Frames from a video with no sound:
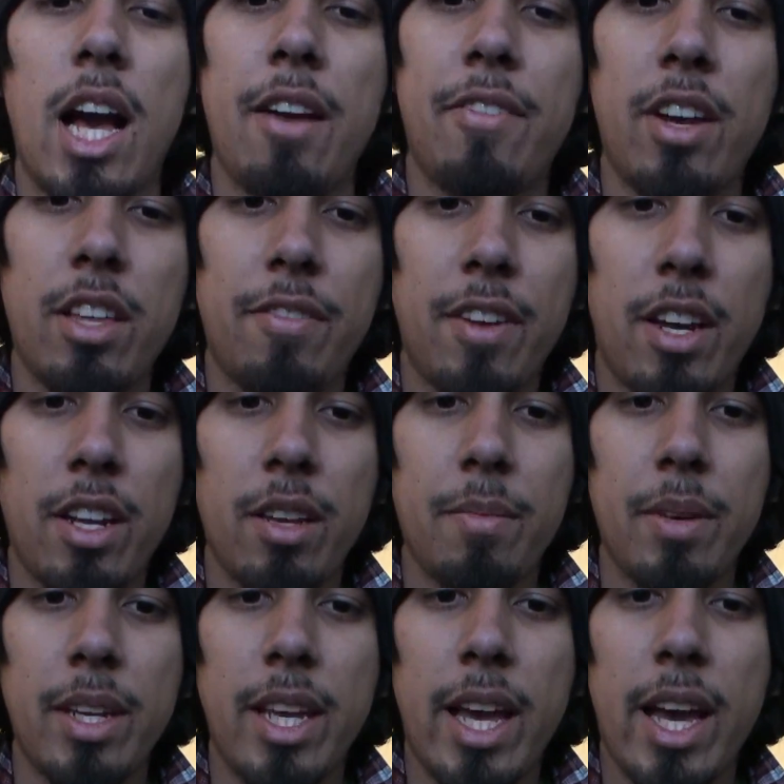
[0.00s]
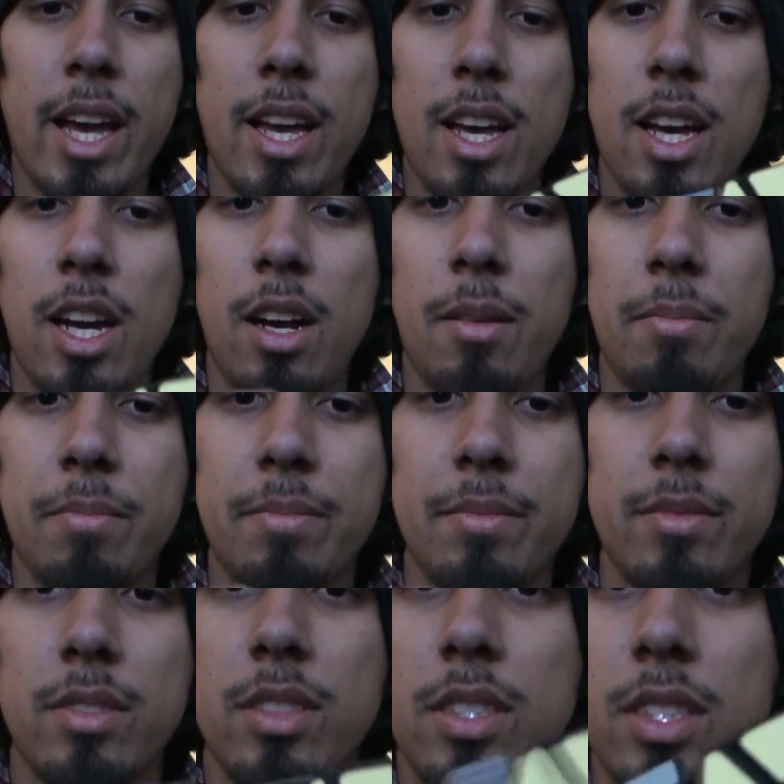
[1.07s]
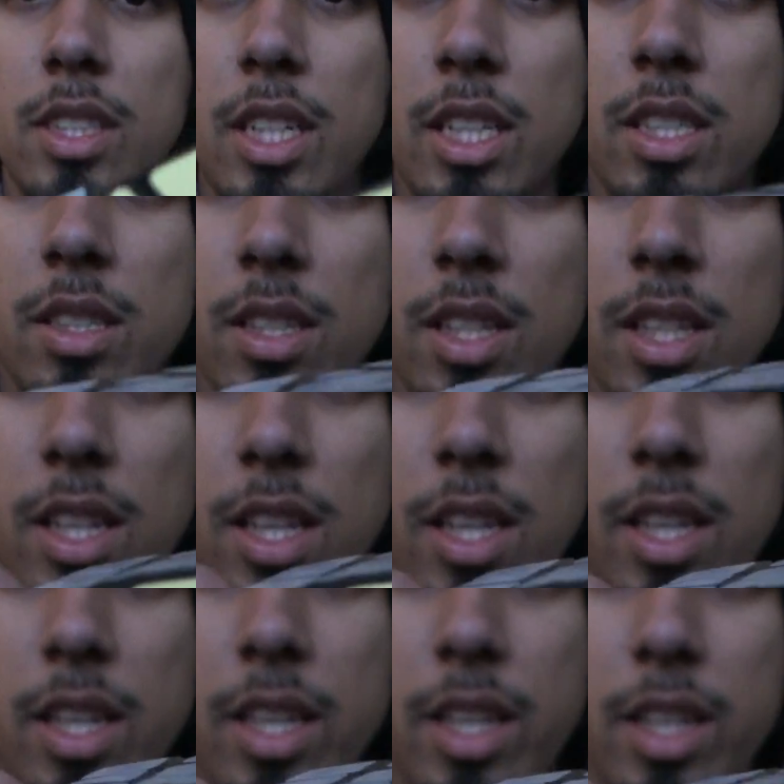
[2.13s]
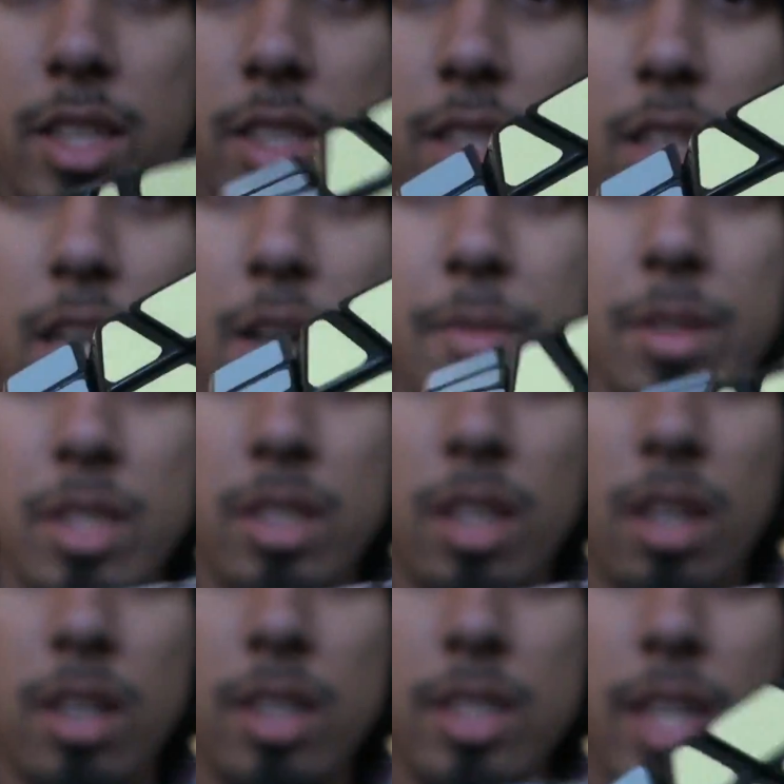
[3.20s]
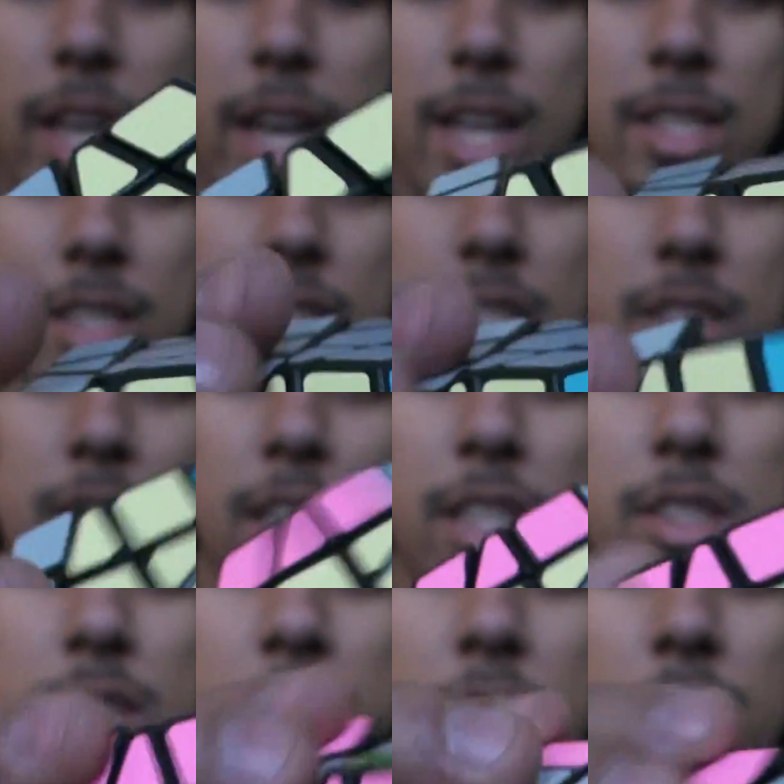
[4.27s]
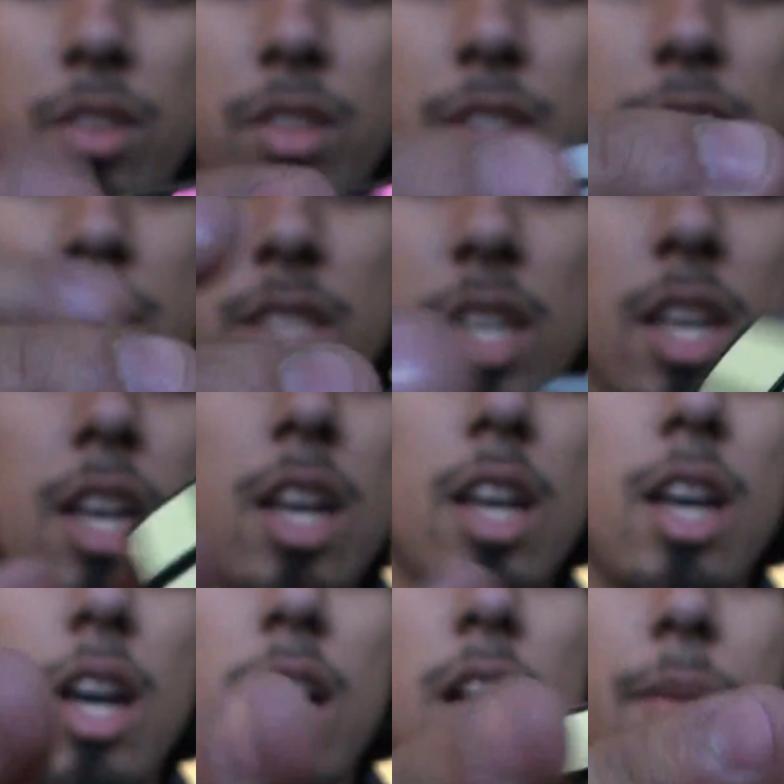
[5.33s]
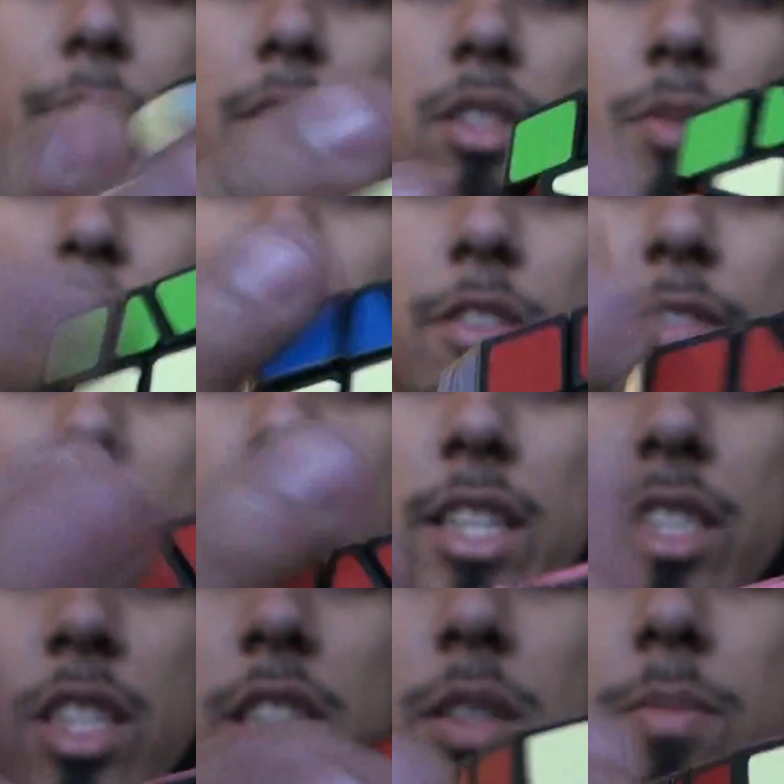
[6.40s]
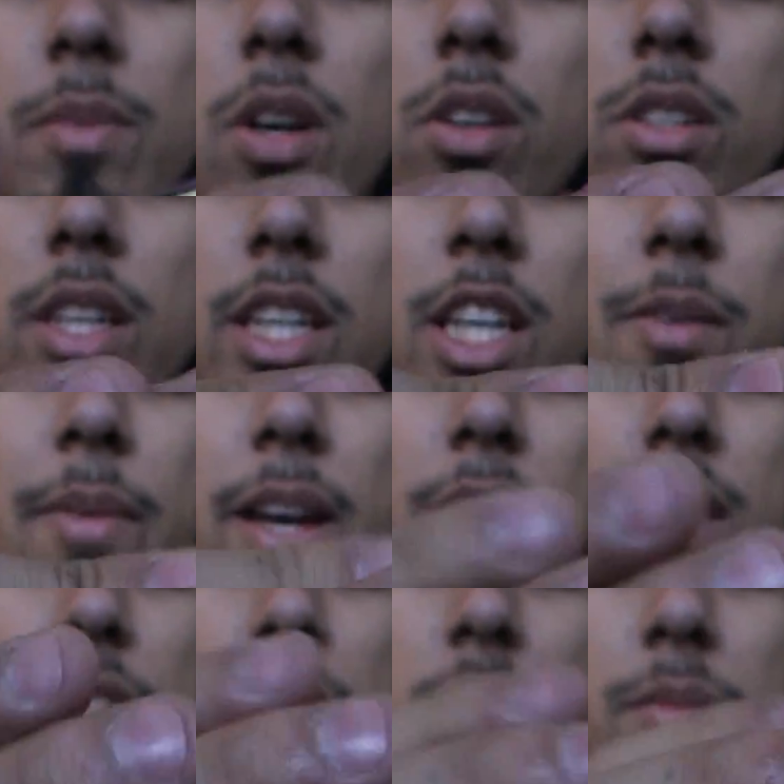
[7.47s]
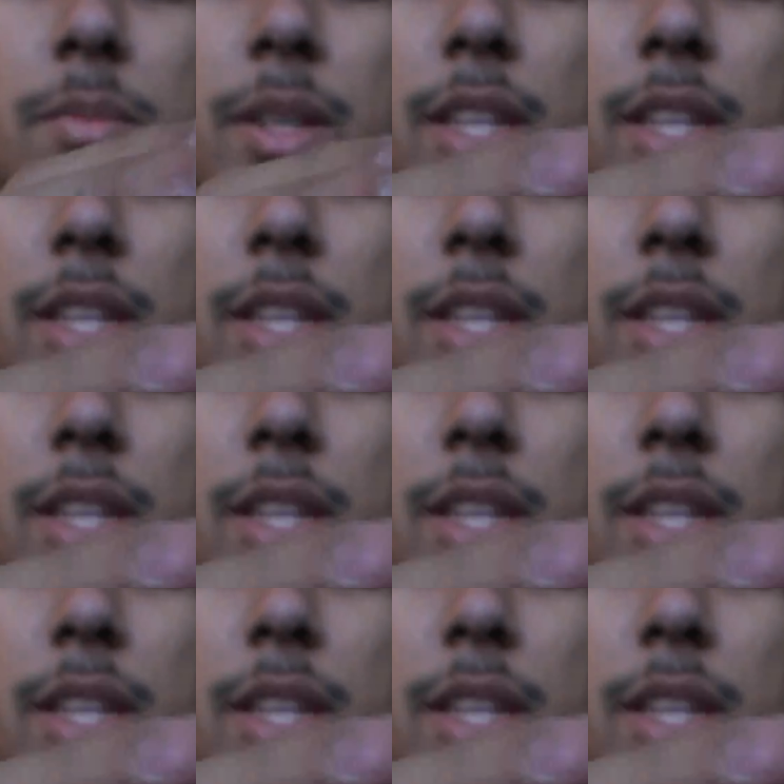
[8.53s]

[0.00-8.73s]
I finally found it. But yeah, you can see how much tolerance it has. It just eats through corners. It's a really fast cube, no clicking mechanism.